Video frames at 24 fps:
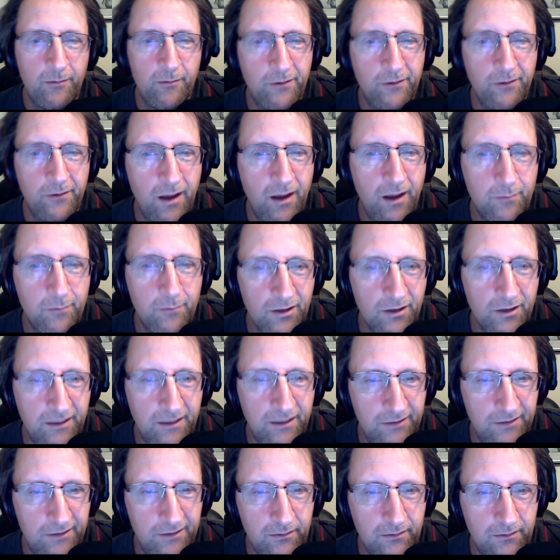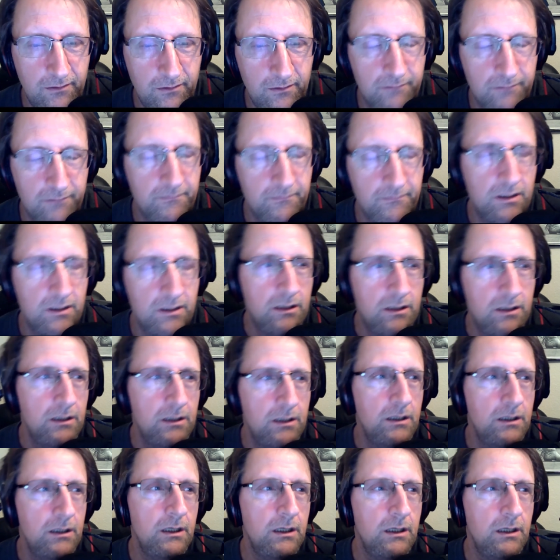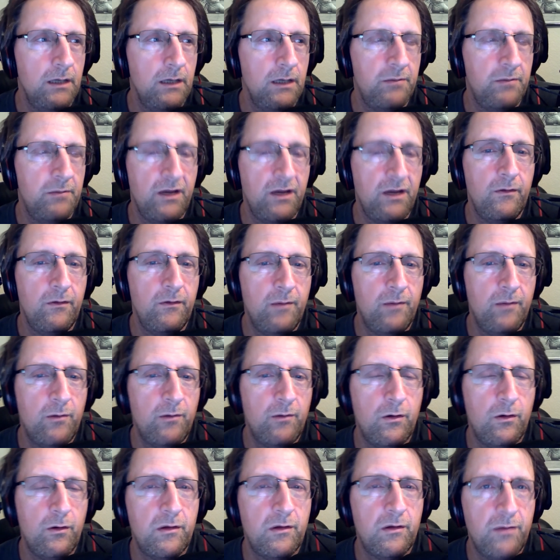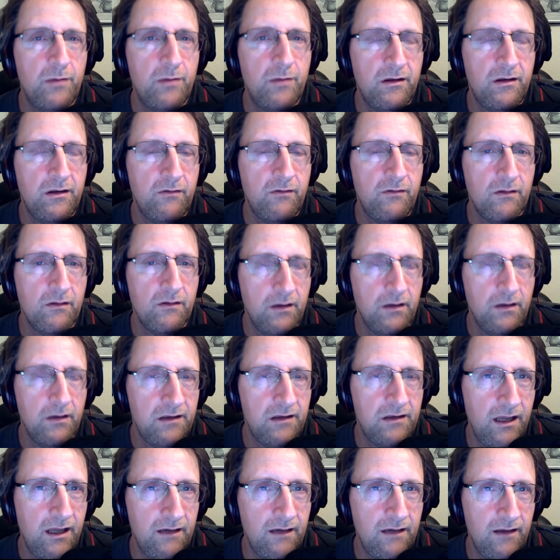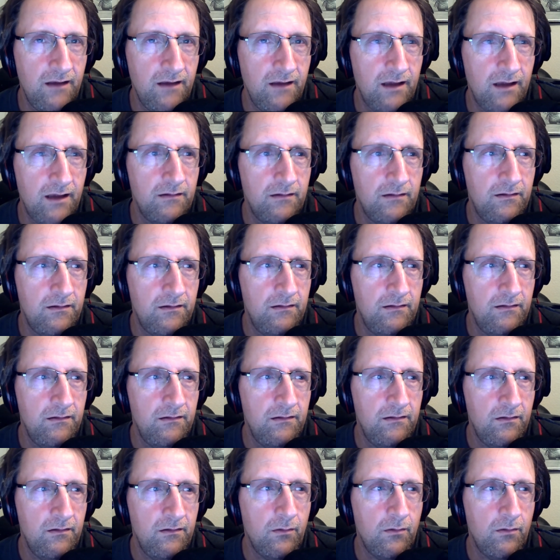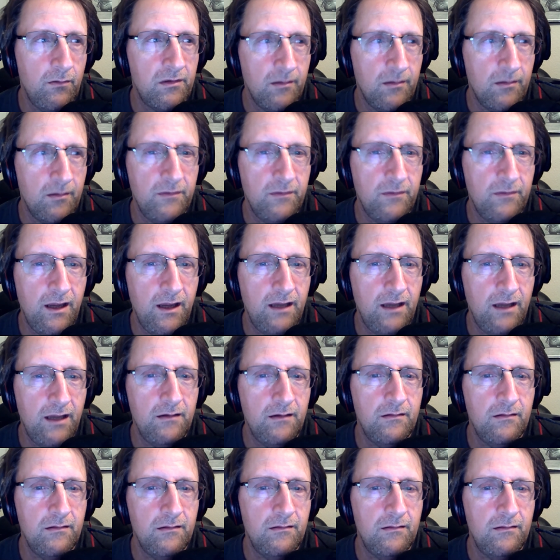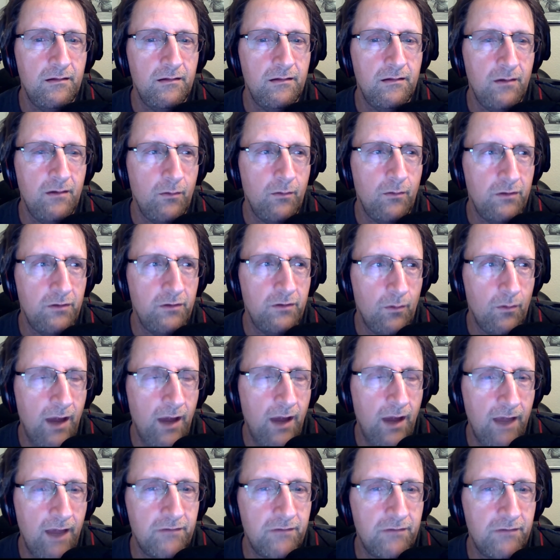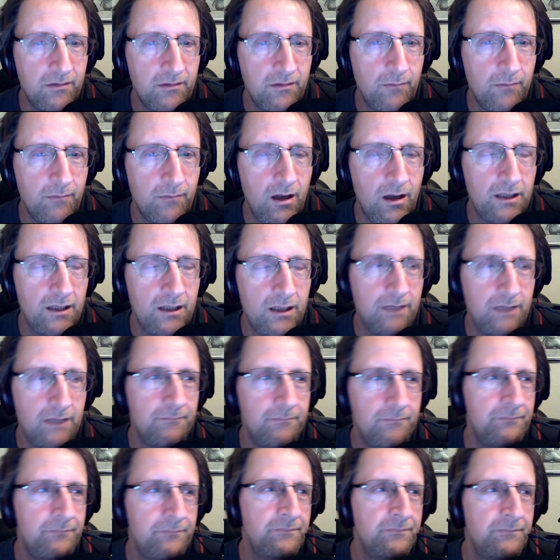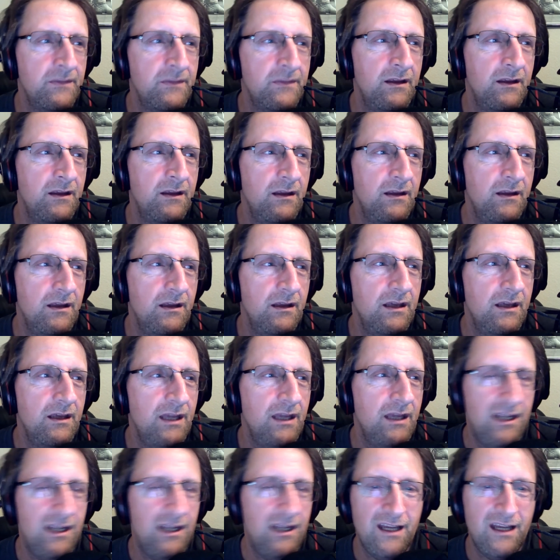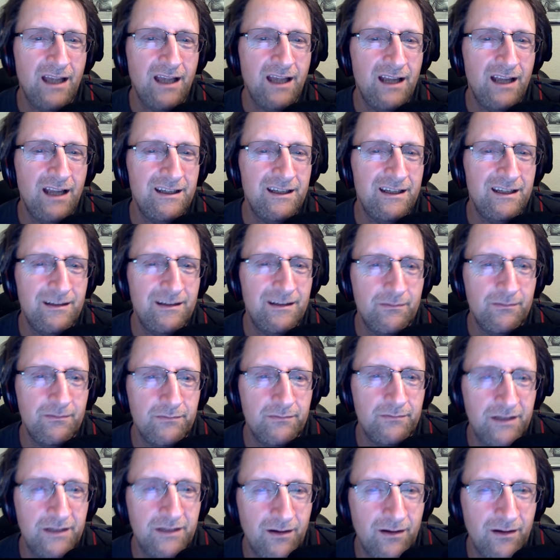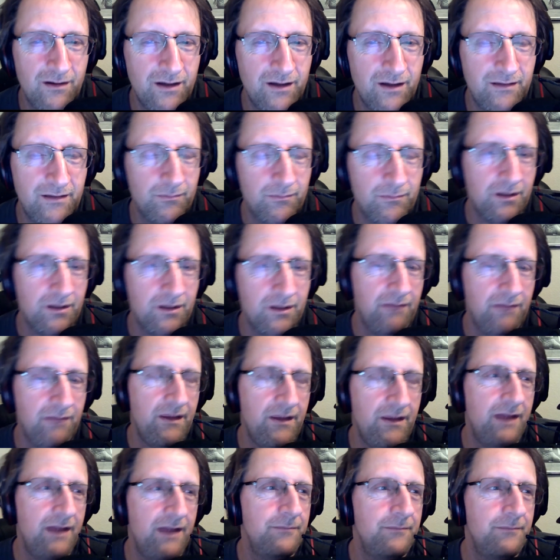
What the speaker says: not believing her. But I remember her specifically saying that, someday, you'll have somebody. And I kind of didn't, I didn't believe that.